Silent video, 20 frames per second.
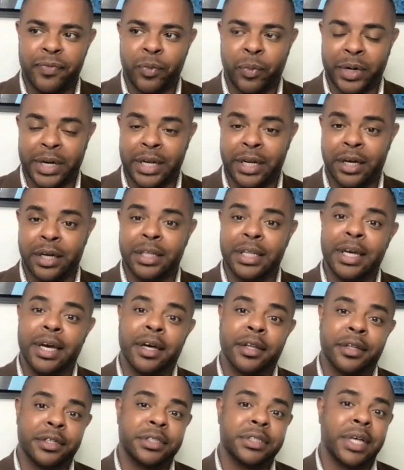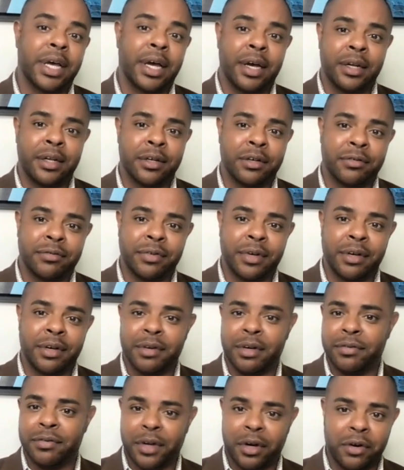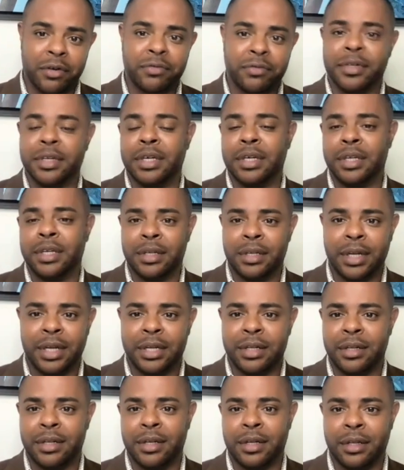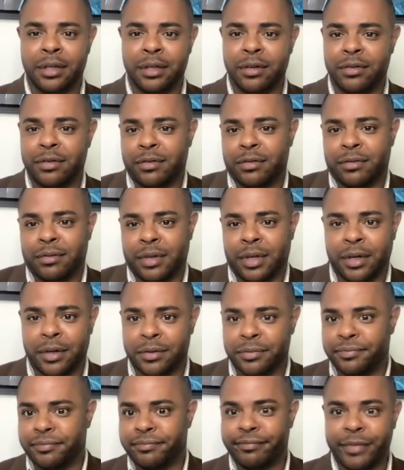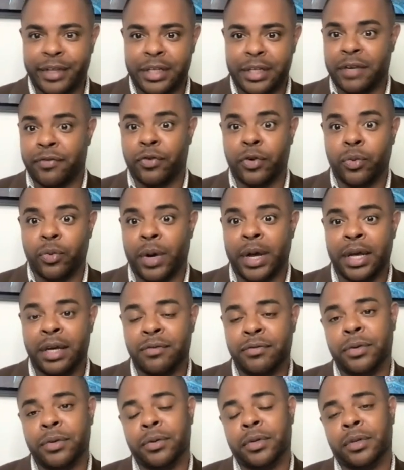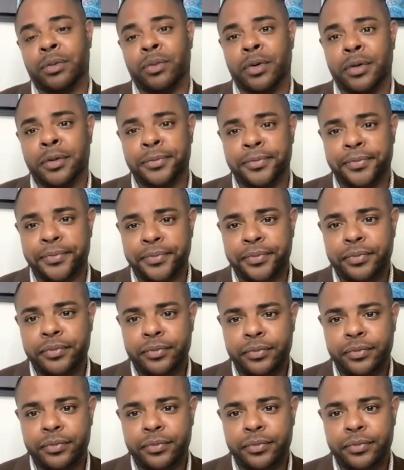we're getting on the other side of COVID and this different way of viewing the world.